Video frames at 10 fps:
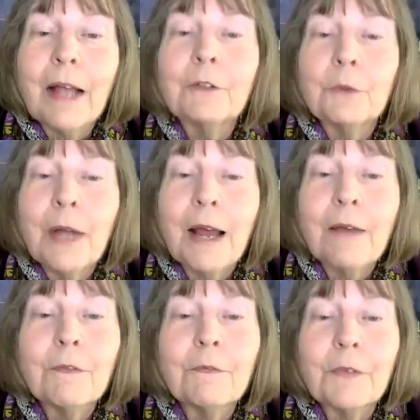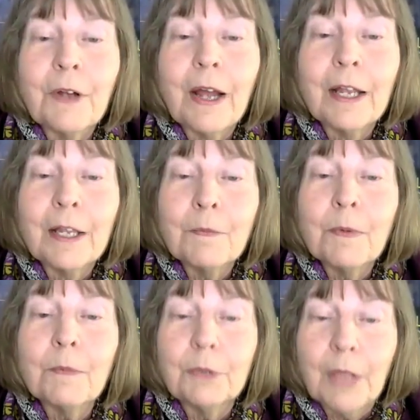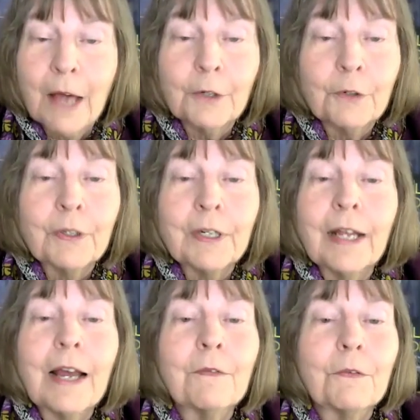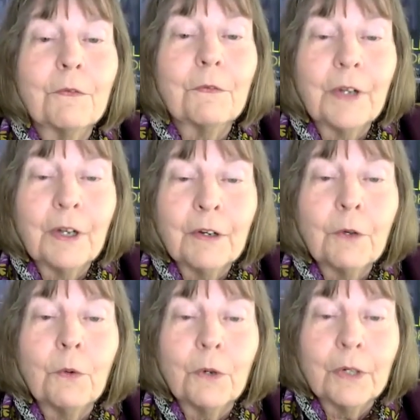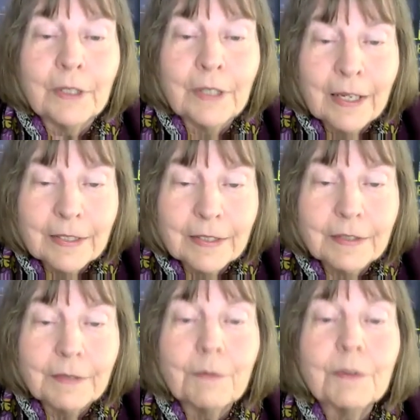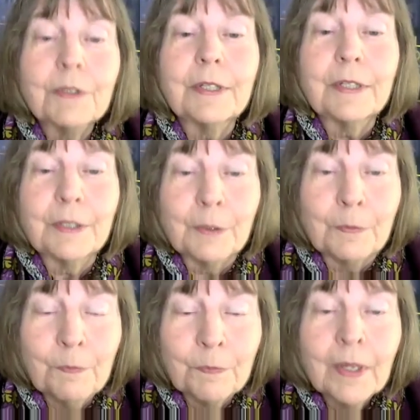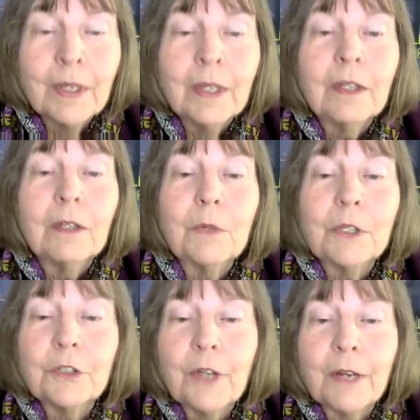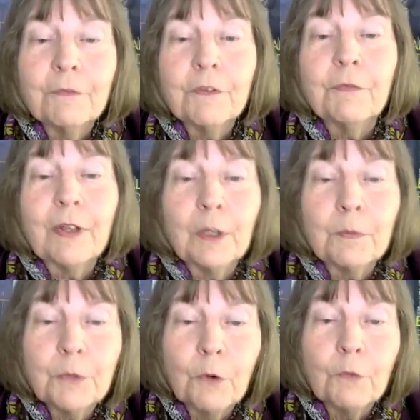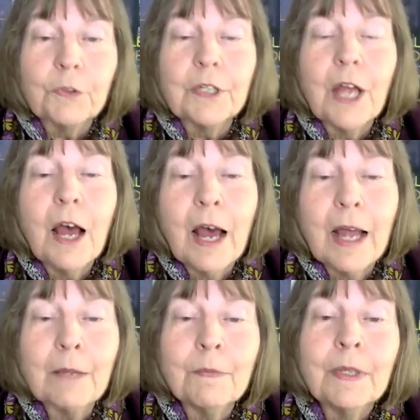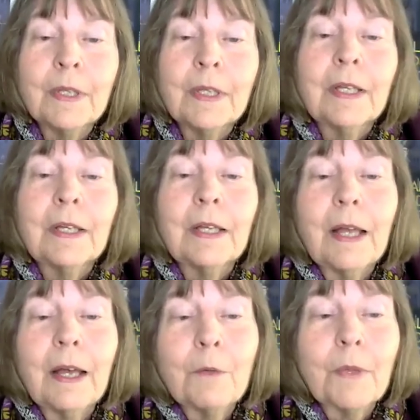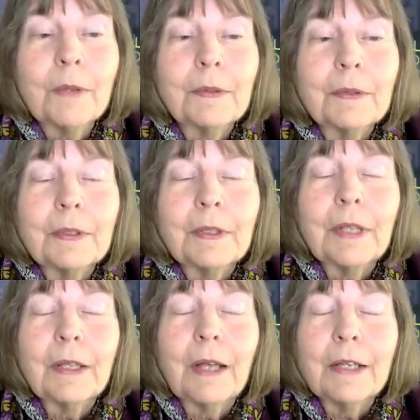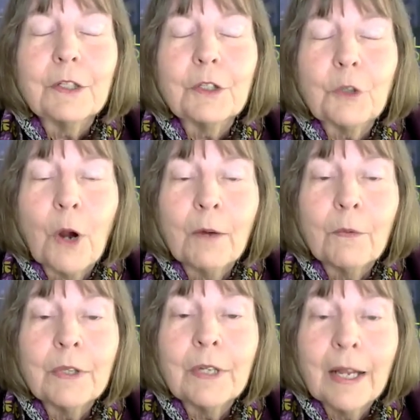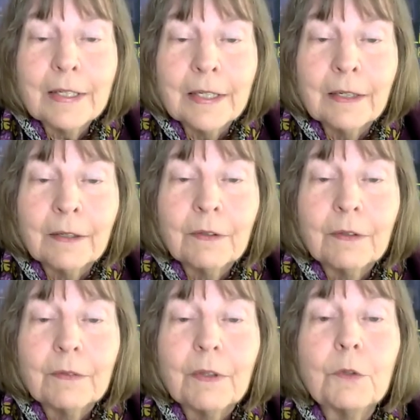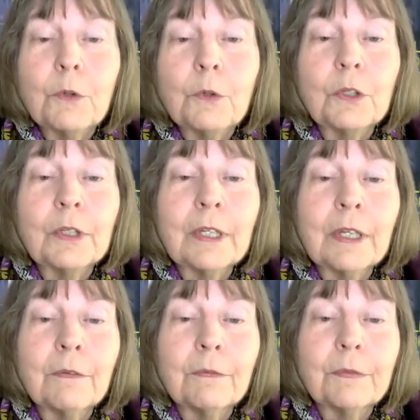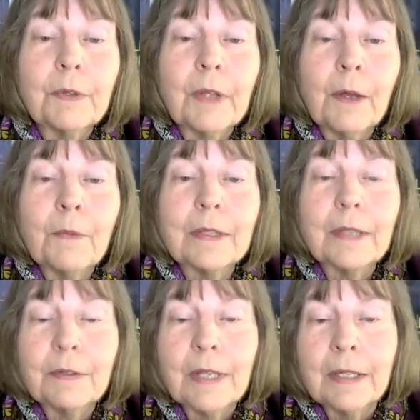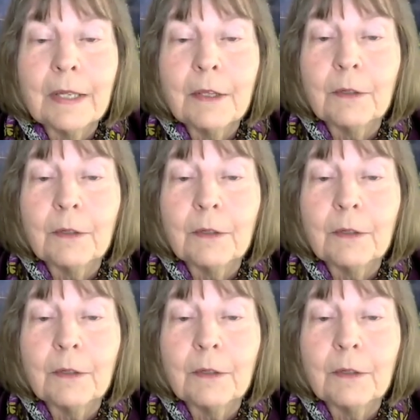Oh, I am a plotter, and I have a very organized system which I've developed over time. Um, I start with an idea, usually, as I said,